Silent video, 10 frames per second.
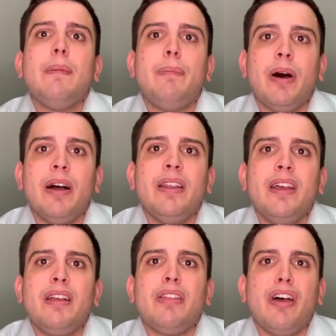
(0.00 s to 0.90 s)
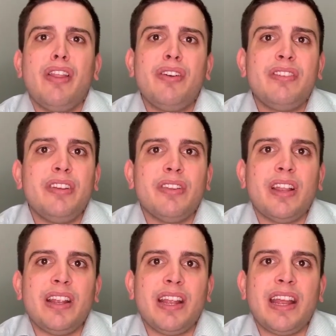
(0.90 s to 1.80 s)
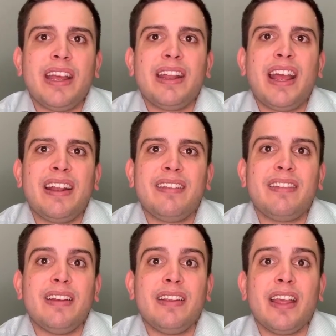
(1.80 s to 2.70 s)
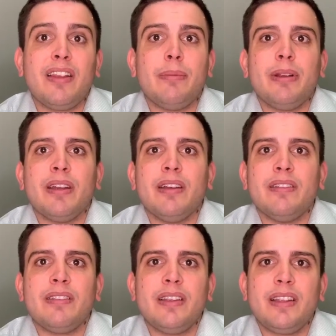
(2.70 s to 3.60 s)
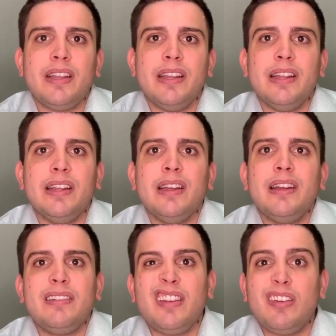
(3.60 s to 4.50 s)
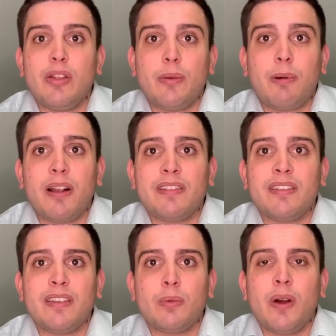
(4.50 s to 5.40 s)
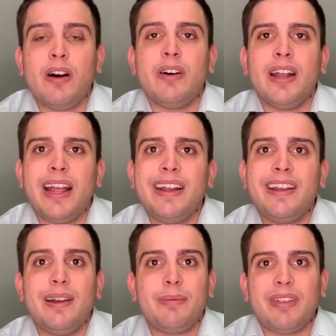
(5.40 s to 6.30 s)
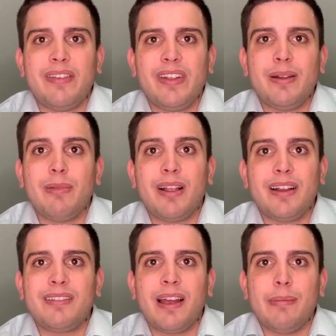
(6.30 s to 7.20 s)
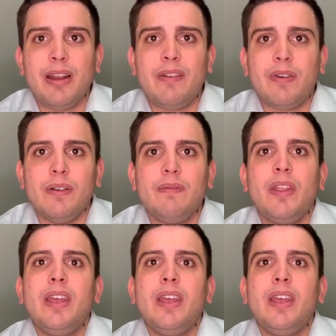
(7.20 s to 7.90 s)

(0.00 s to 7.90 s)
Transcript: But the other deal that he hadn't stayed together because he didn't know the process as well, and I ended up saving him a lot of time and effort.